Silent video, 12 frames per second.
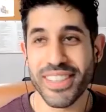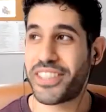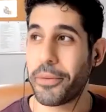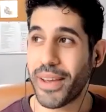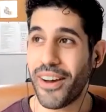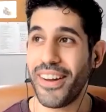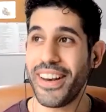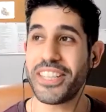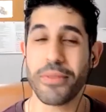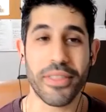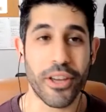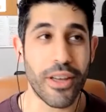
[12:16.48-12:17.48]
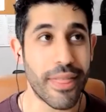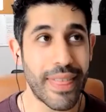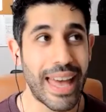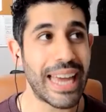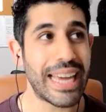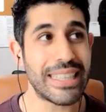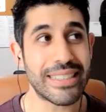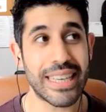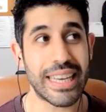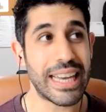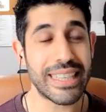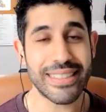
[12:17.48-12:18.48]
To be honest with you, that is
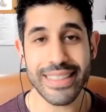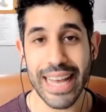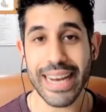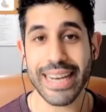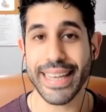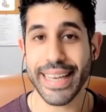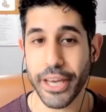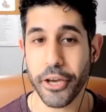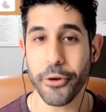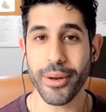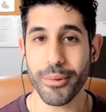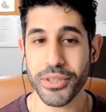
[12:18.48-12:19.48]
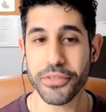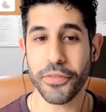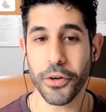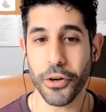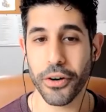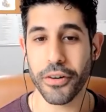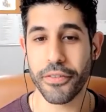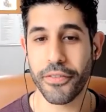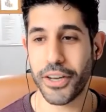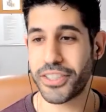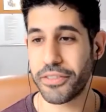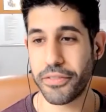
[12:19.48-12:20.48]
exactly who it was for,
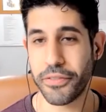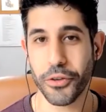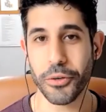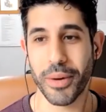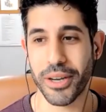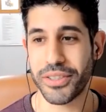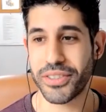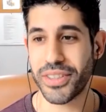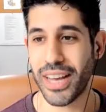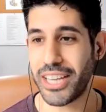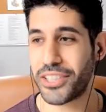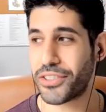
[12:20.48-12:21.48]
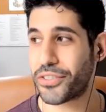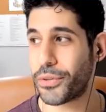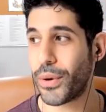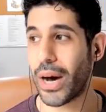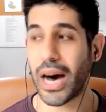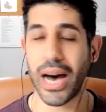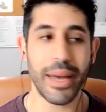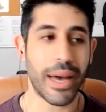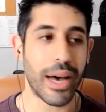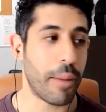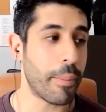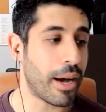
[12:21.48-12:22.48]
first and foremost. I just thought,
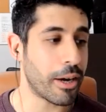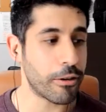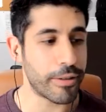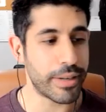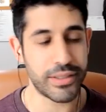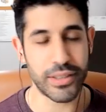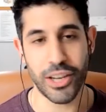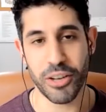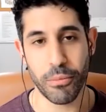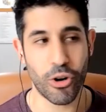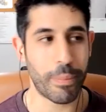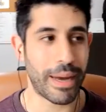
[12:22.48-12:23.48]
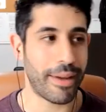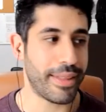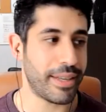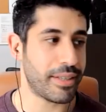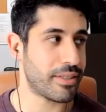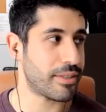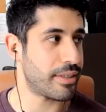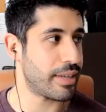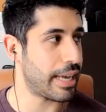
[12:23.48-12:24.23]
I'm hungry to learn more about this.